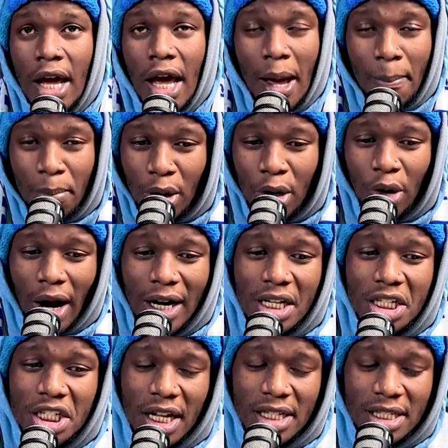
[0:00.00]
Embolo had a
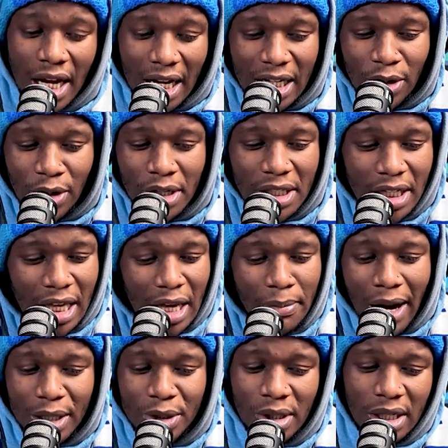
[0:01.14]
chance early on in the game,
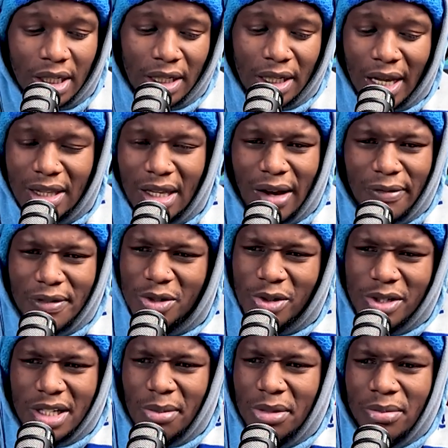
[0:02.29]
actually, I think after
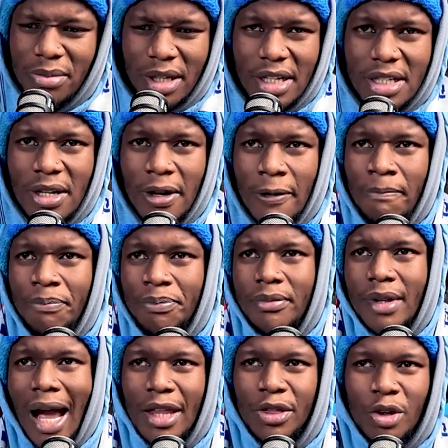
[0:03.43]
20-something minutes.
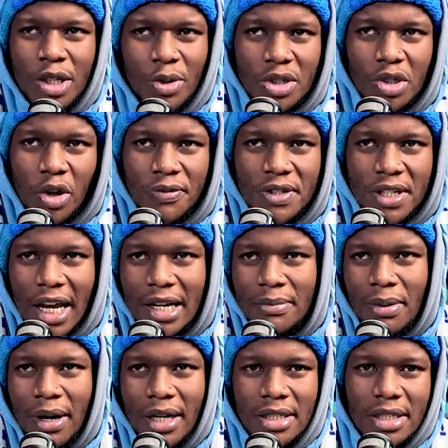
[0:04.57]
I thought he was
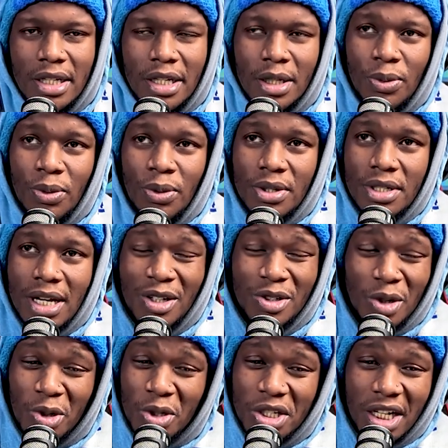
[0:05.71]
offside, but he was actually,
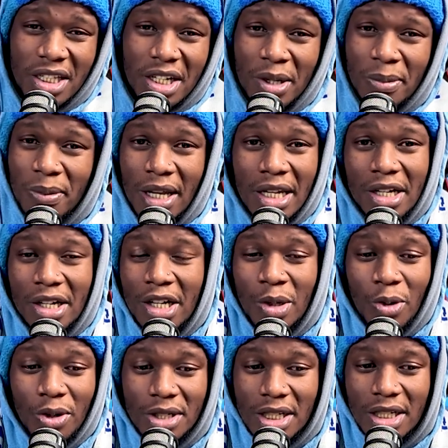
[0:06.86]
when you check the replay, he really
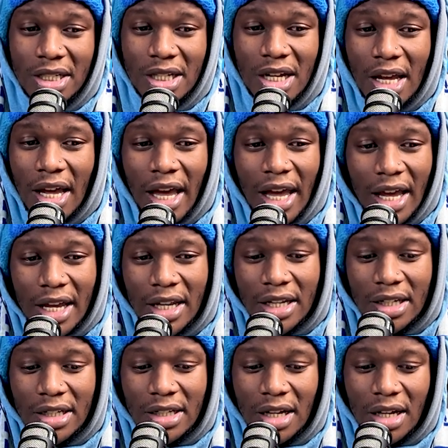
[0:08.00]
wasn't.
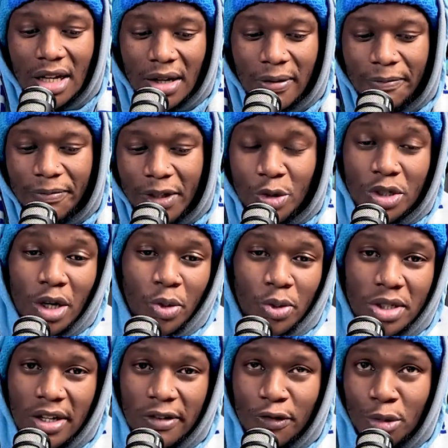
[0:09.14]
And it was a
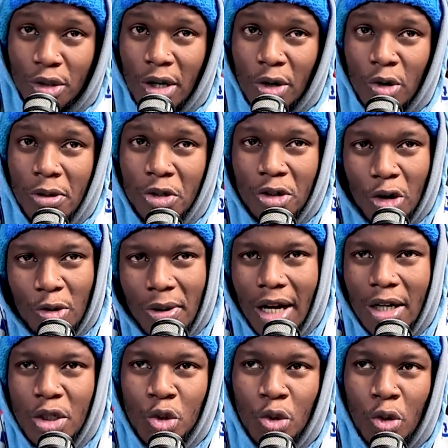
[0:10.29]
good save from Donnarumma. Donnarumma
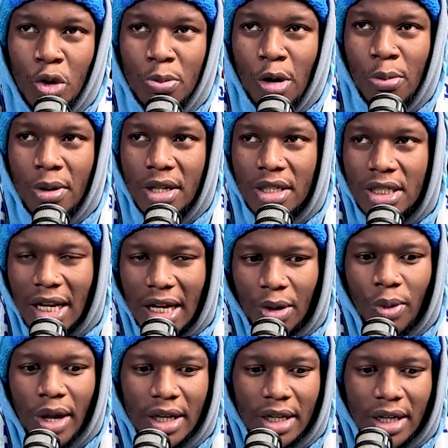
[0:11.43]
had two good moments, like
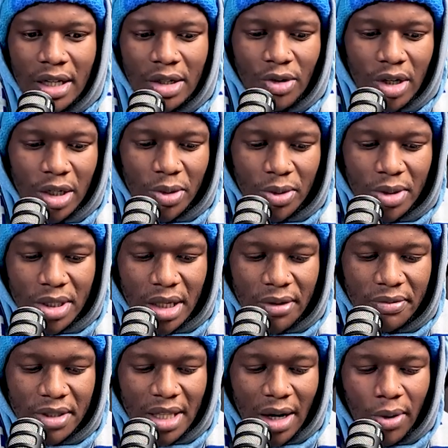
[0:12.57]
where he had really good
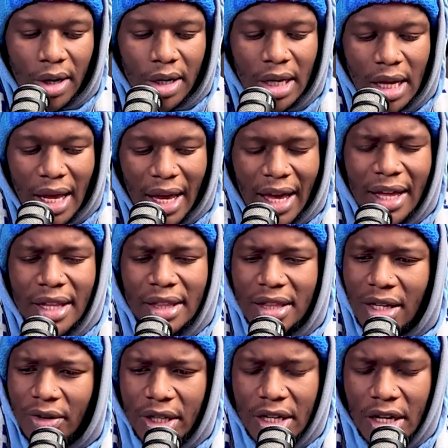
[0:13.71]
saves. That one and
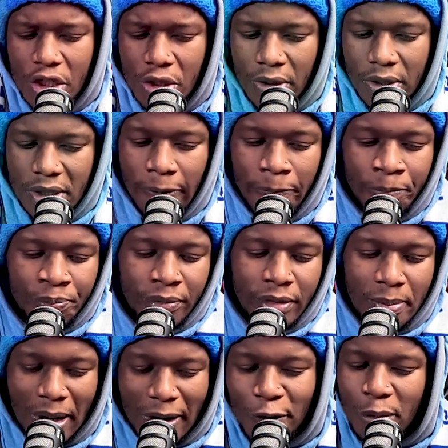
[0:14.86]
the Reader shot.
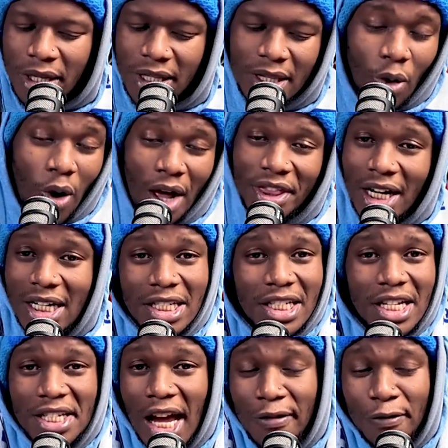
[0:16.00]
But for me, the one that is
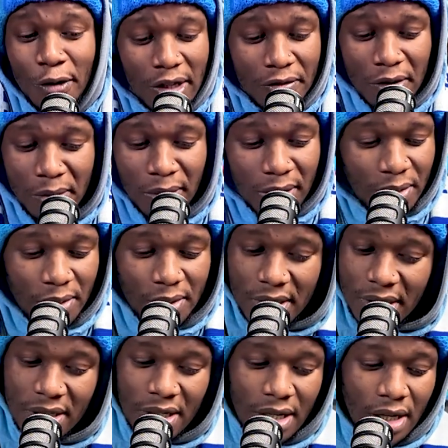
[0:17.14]
just unforgivable
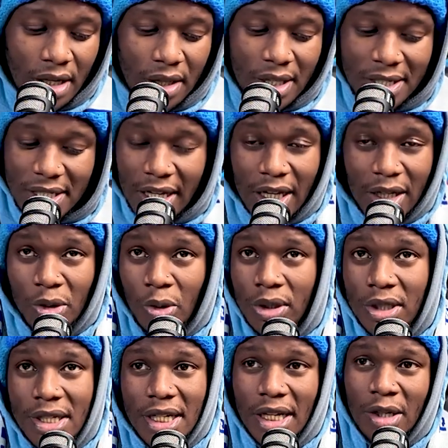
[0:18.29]
was the second goal.
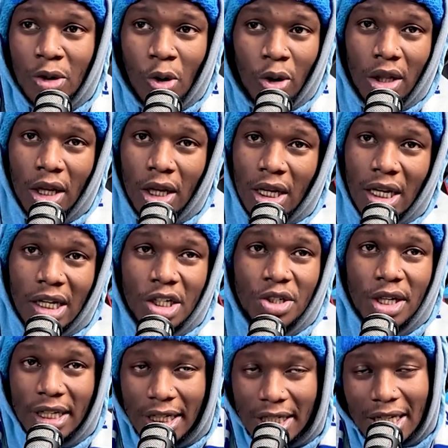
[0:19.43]
The second goal,
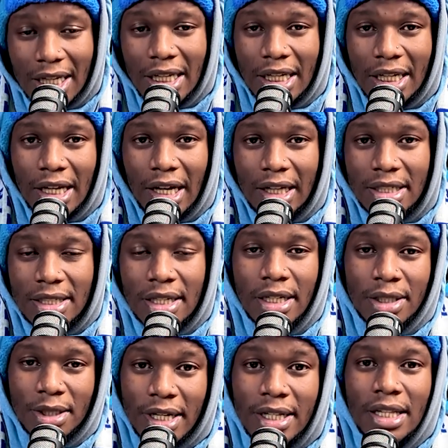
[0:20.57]
literally, Italy,
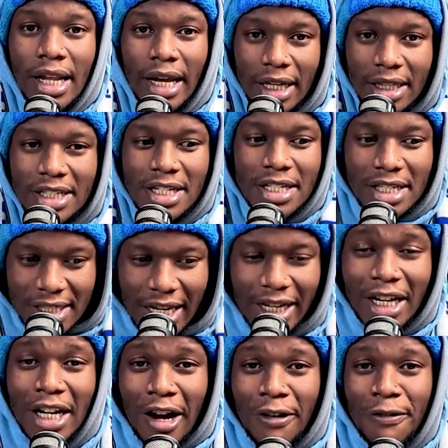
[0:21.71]
this is
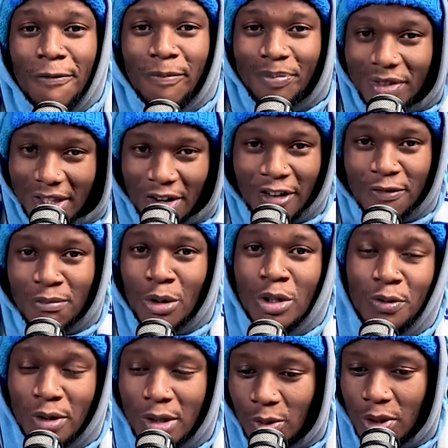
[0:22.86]
second half. The ref blows
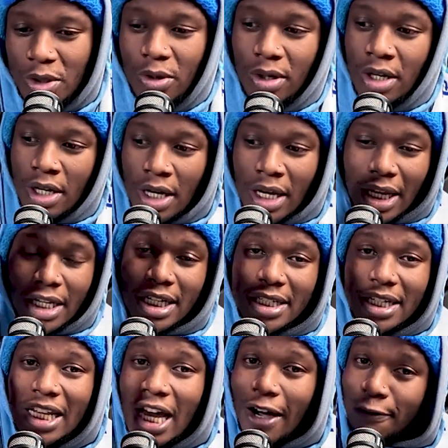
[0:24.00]
for the whistle.
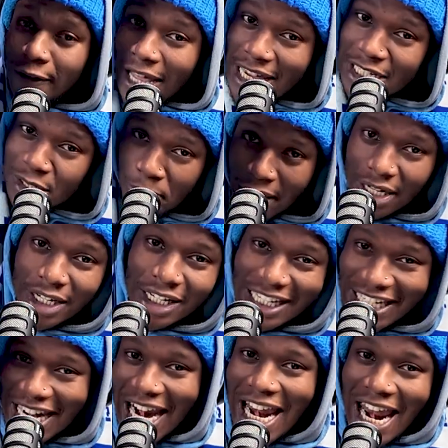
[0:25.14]
Italy have 8 men
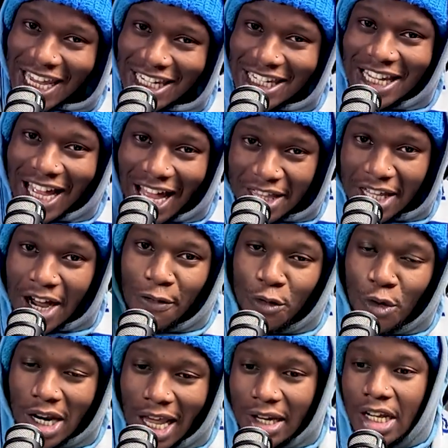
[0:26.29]
in a line at the
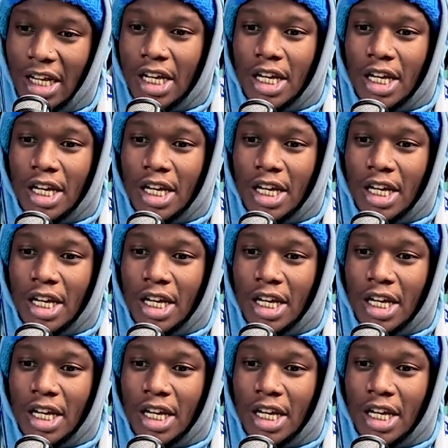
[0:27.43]
halfway line.